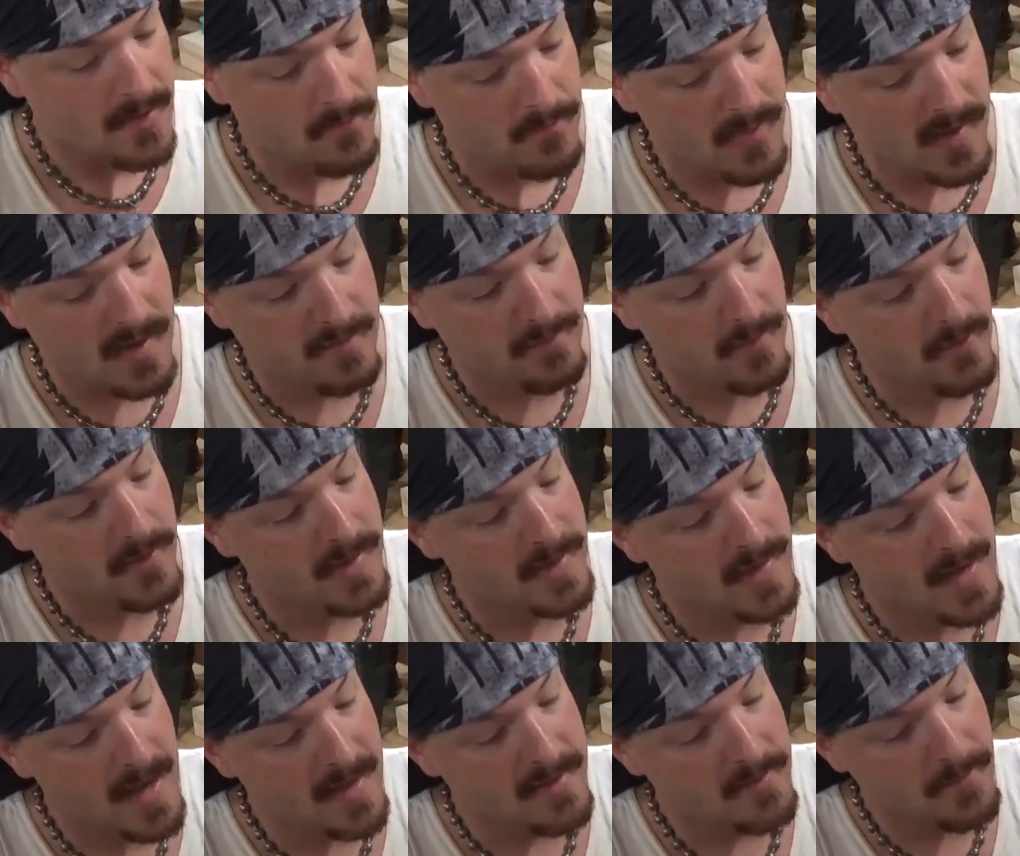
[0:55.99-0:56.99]
But I've already
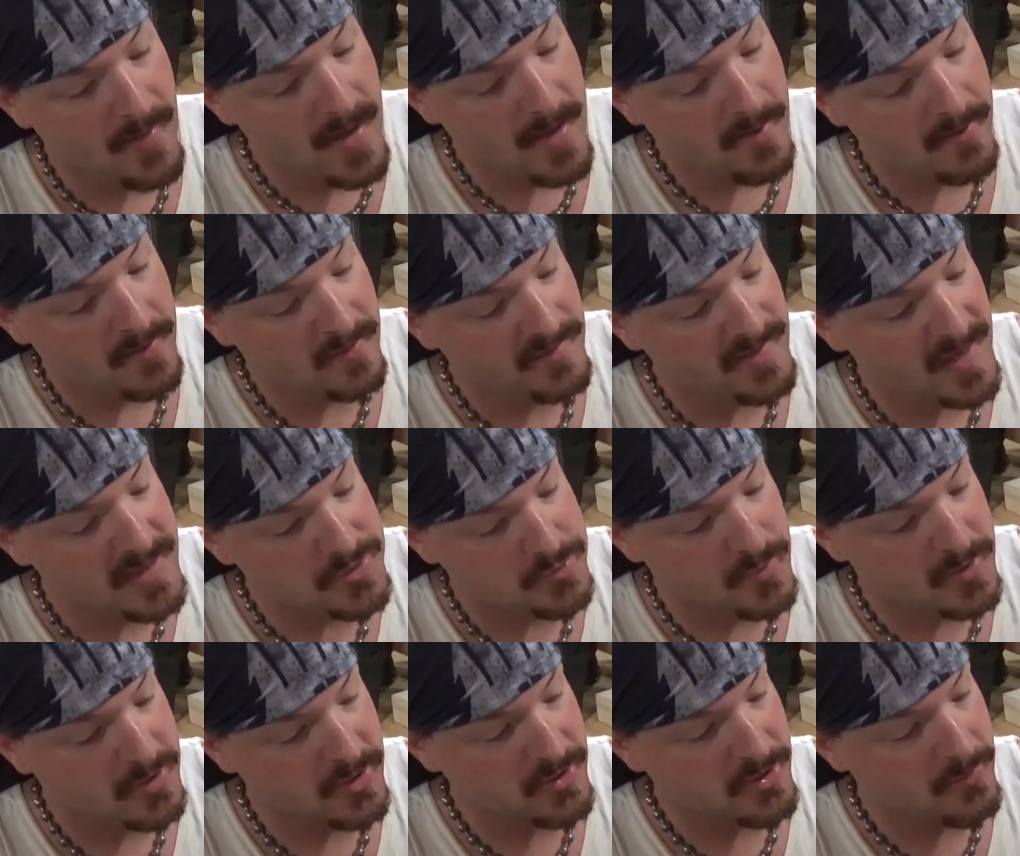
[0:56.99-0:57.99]
got the pattern attached
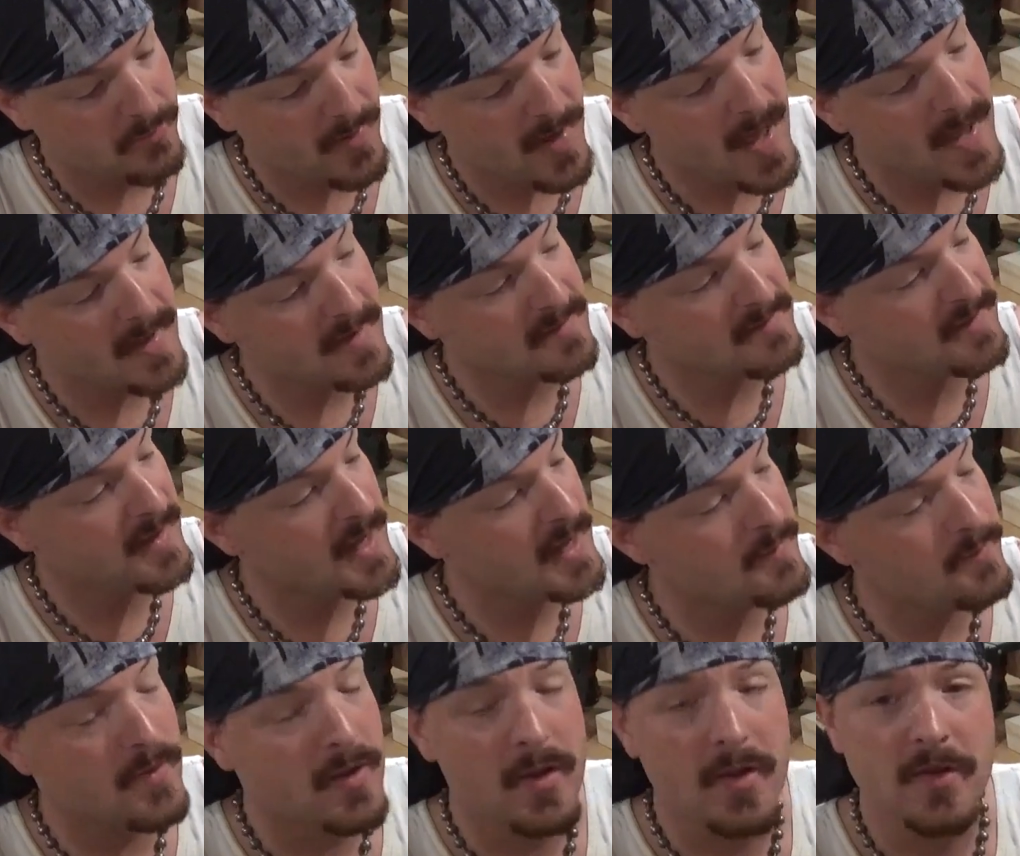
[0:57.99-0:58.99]
with clear packing
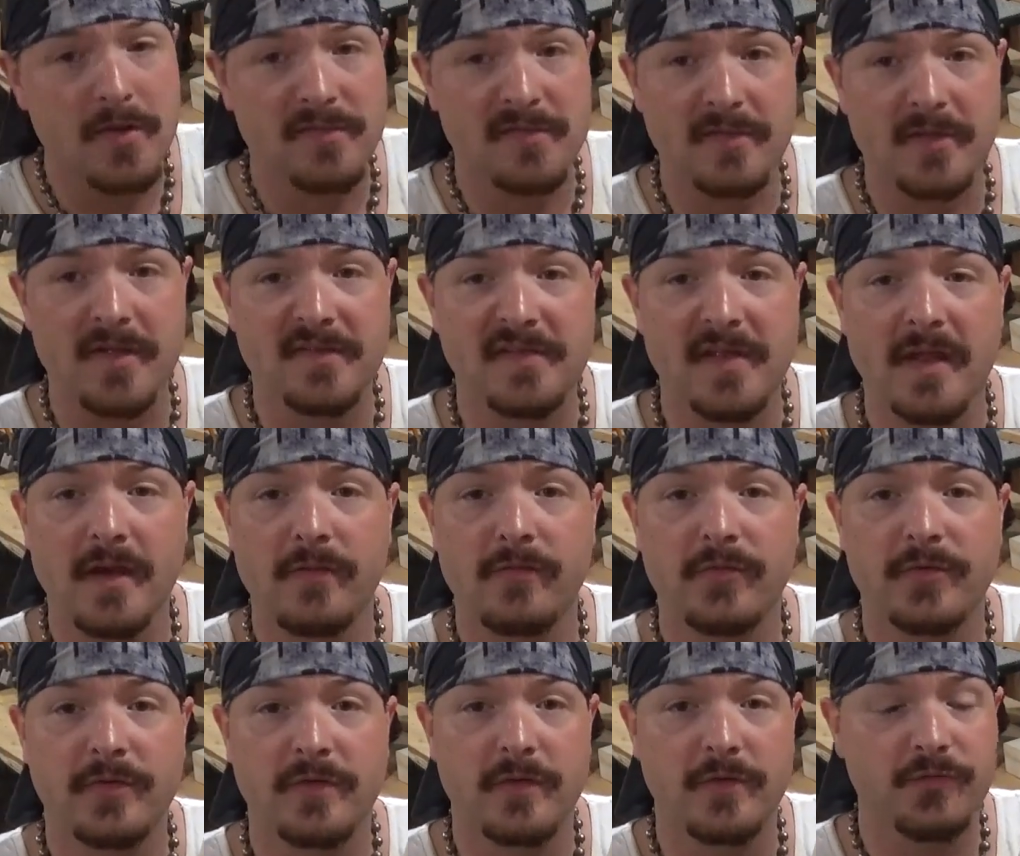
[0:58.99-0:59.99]
tape. So let's head over
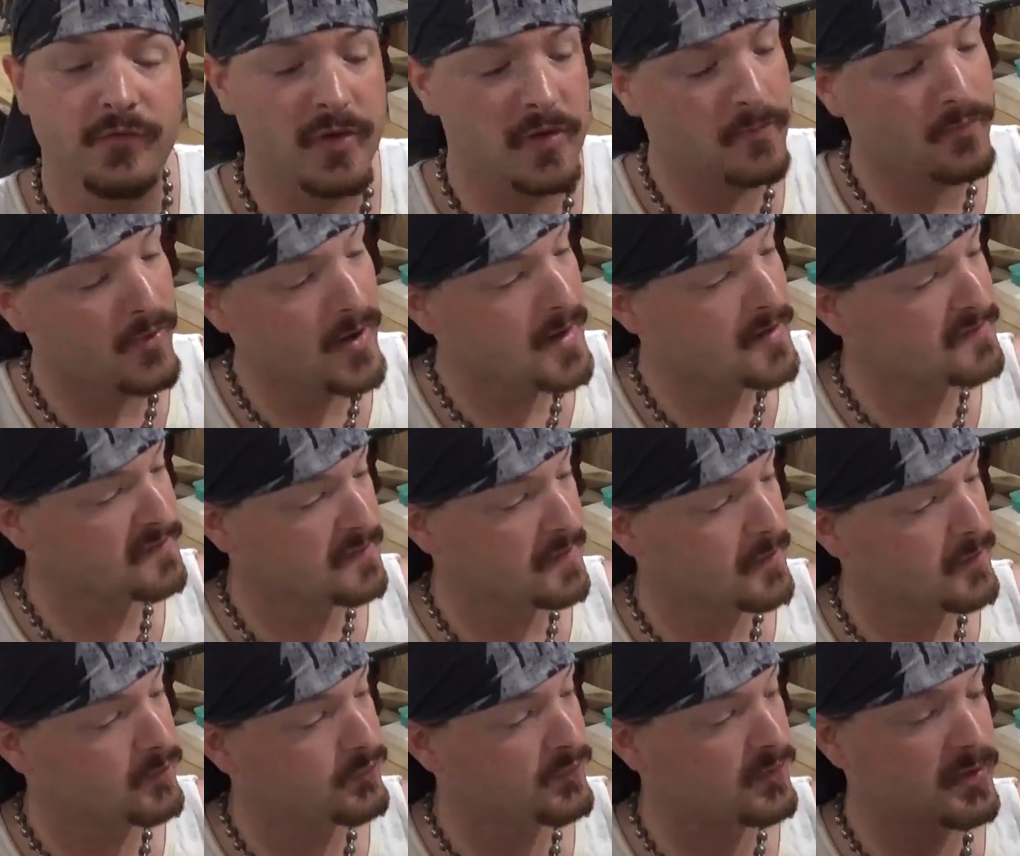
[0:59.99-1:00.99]
to the drill press,
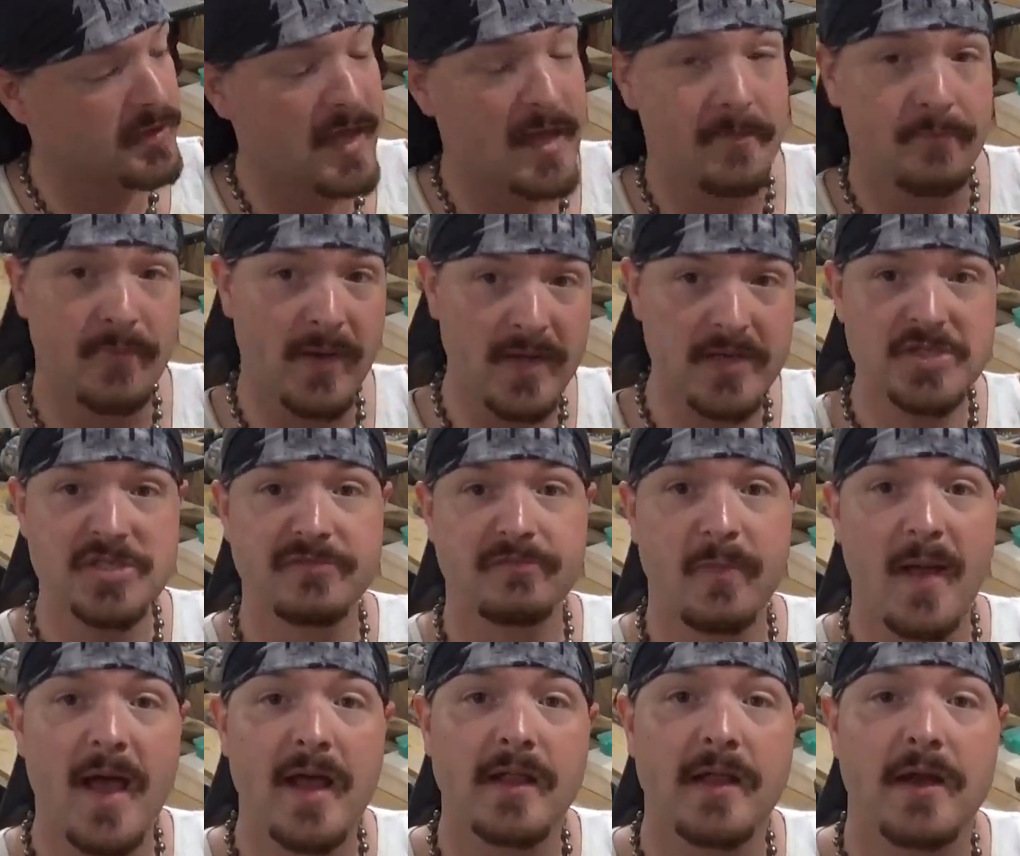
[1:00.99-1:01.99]
drill a bunch of
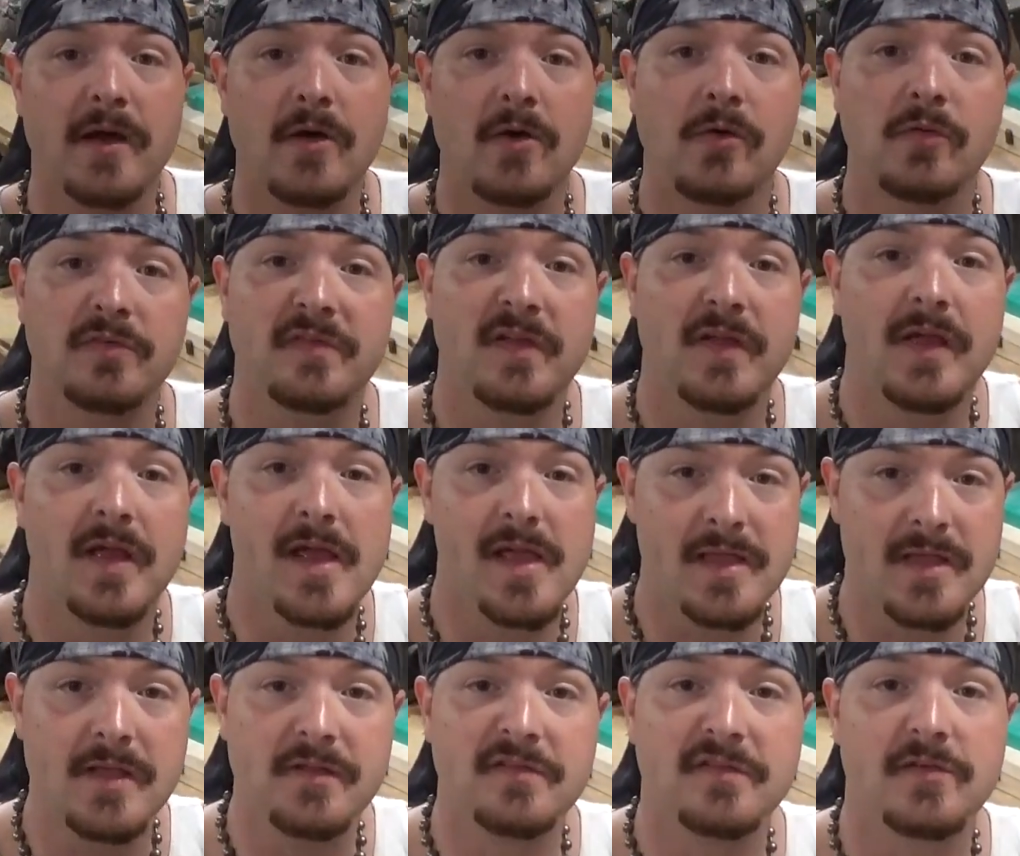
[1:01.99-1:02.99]
pilot holes,
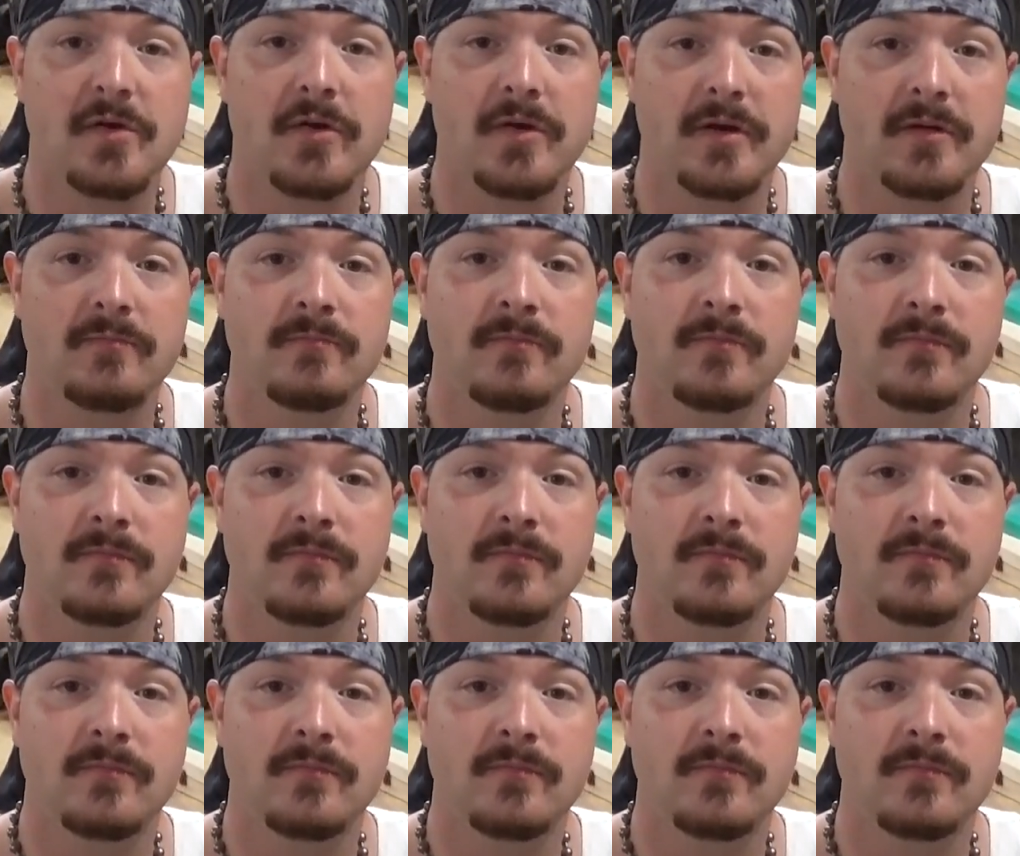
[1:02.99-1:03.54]
and get started.